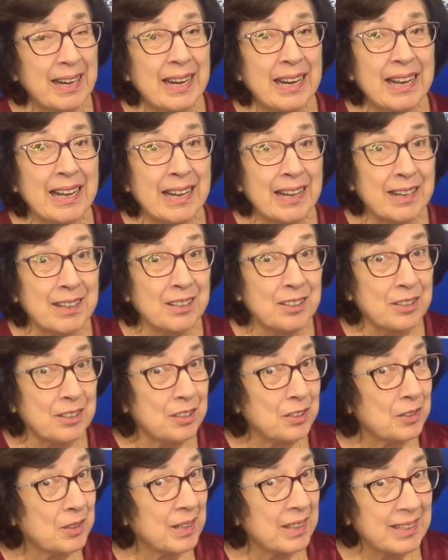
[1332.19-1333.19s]
and
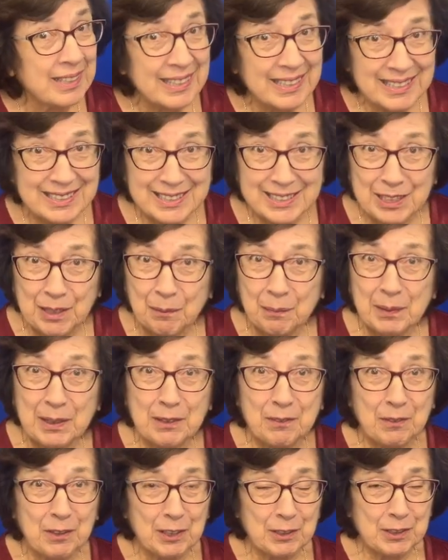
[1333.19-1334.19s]
you can get
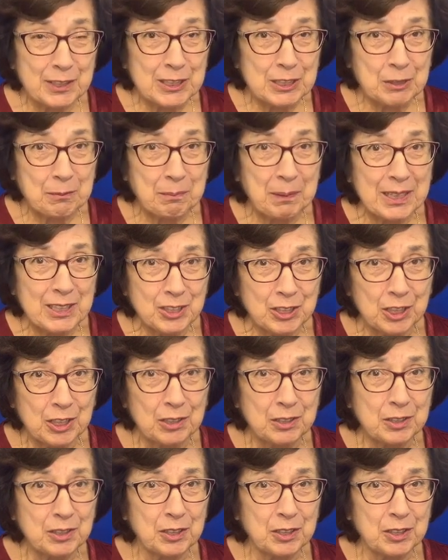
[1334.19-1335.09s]
something very special.